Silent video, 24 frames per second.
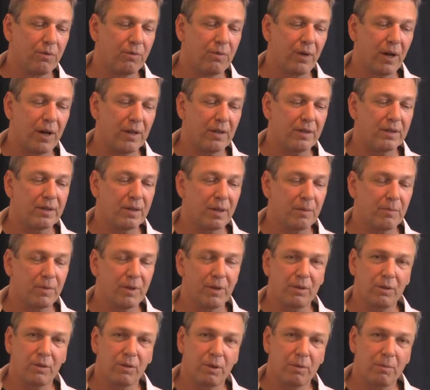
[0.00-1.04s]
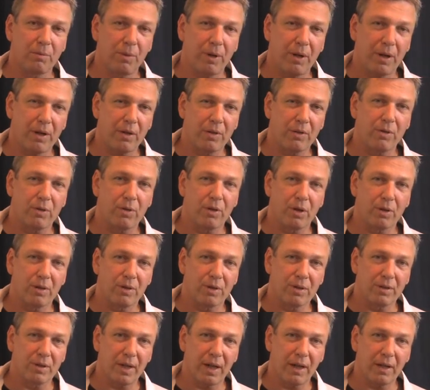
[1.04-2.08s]
find something to compare to on
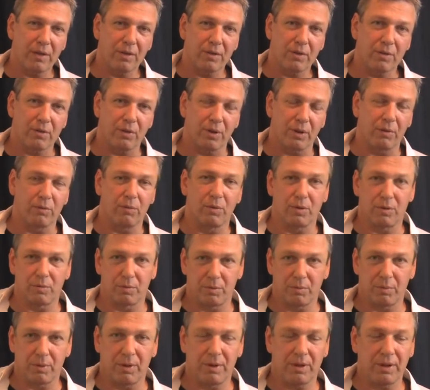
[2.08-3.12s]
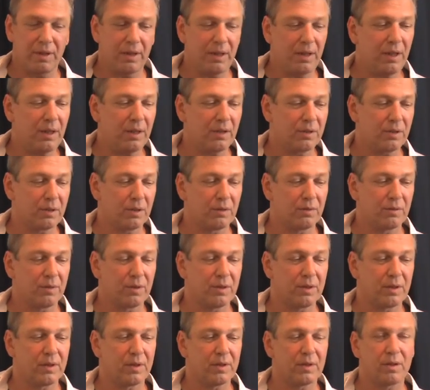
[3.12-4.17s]
the second string, which would be the E. So if
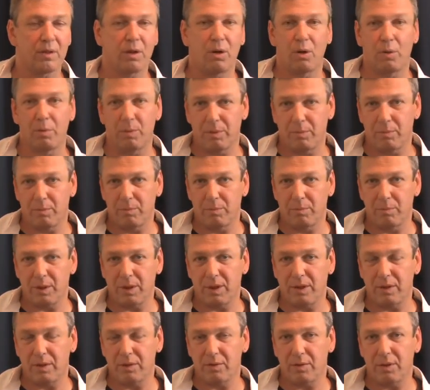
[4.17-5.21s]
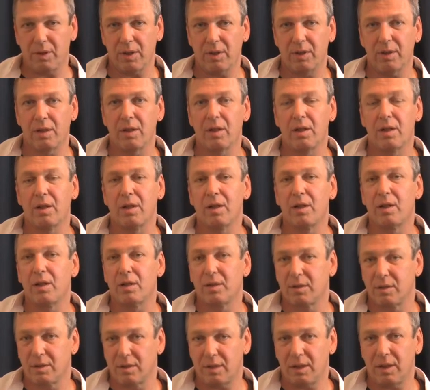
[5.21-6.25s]
this is open B string,
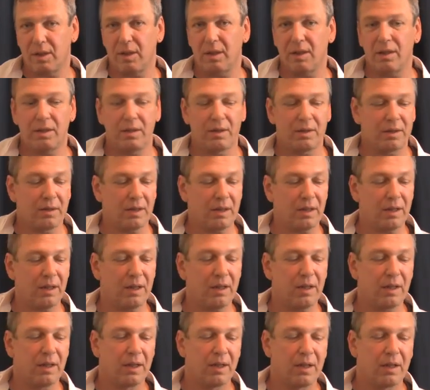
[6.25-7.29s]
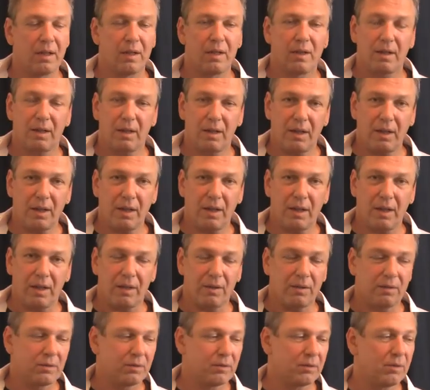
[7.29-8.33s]
C, D, E.
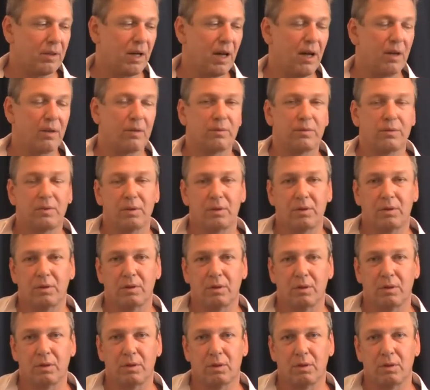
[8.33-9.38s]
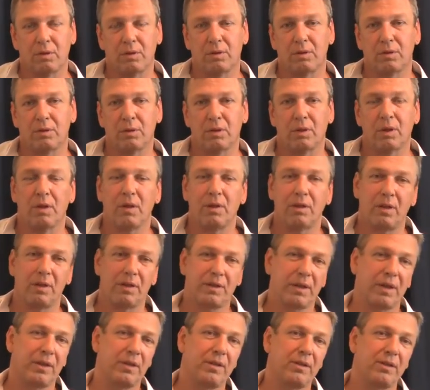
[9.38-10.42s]
Now,
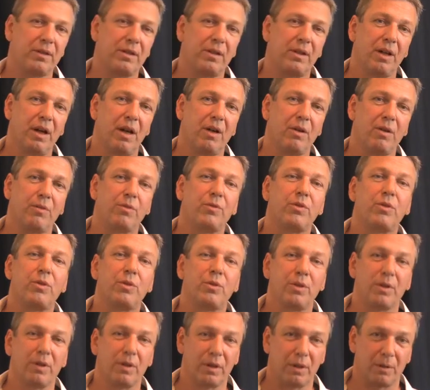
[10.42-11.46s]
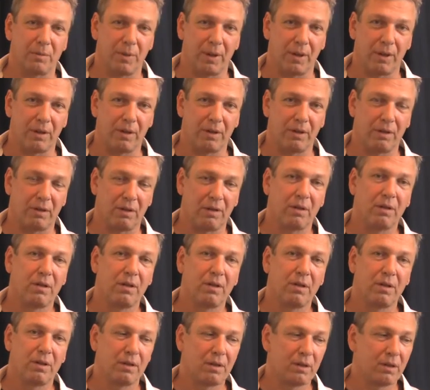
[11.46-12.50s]
let's get this guitar out of tune a little bit.
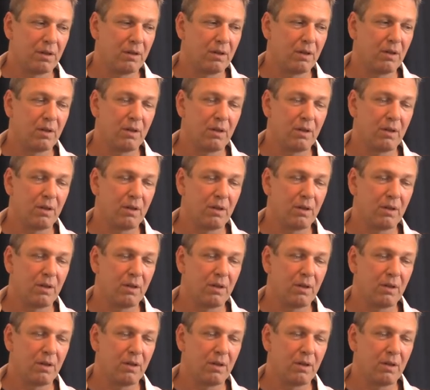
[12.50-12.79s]
Ooh,